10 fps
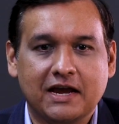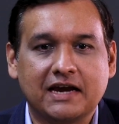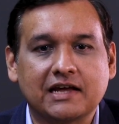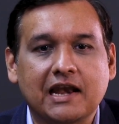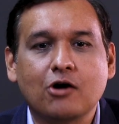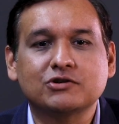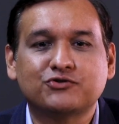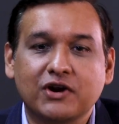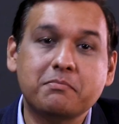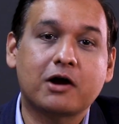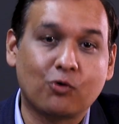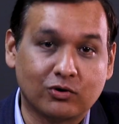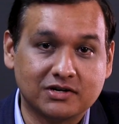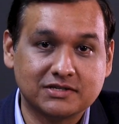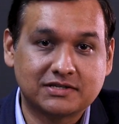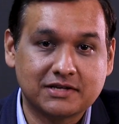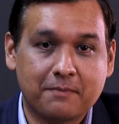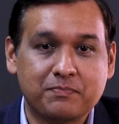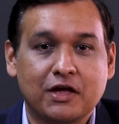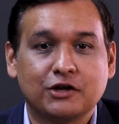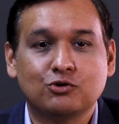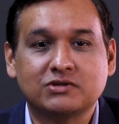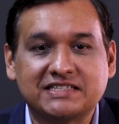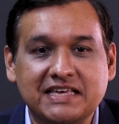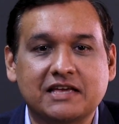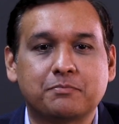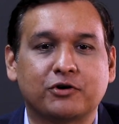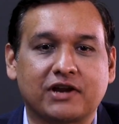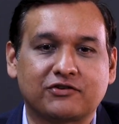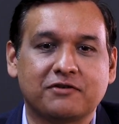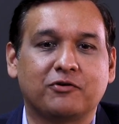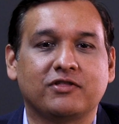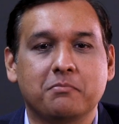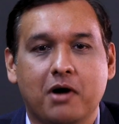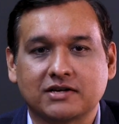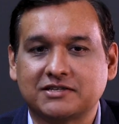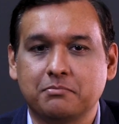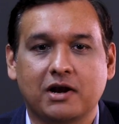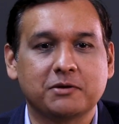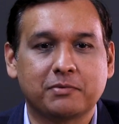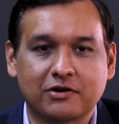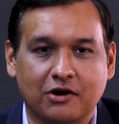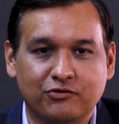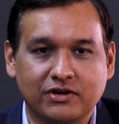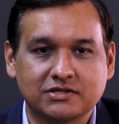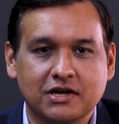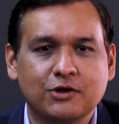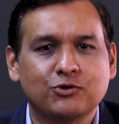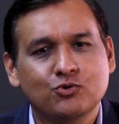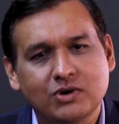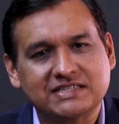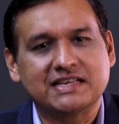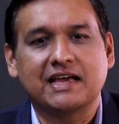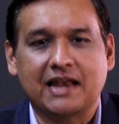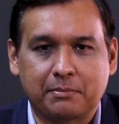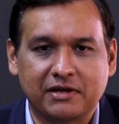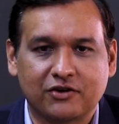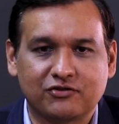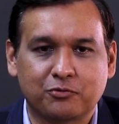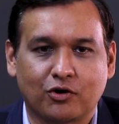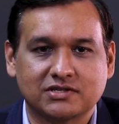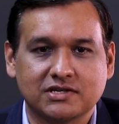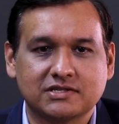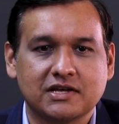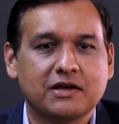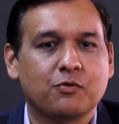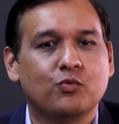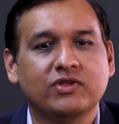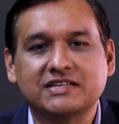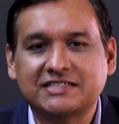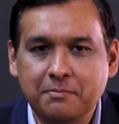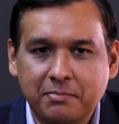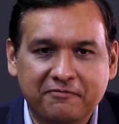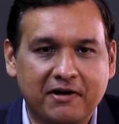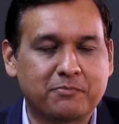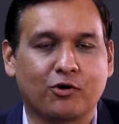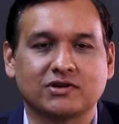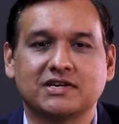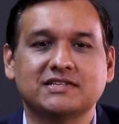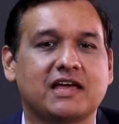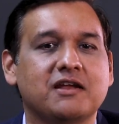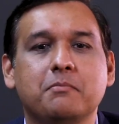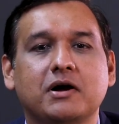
It allows trademark owners to seek protection for their marks in multiple countries through a single application process with a simplified process and a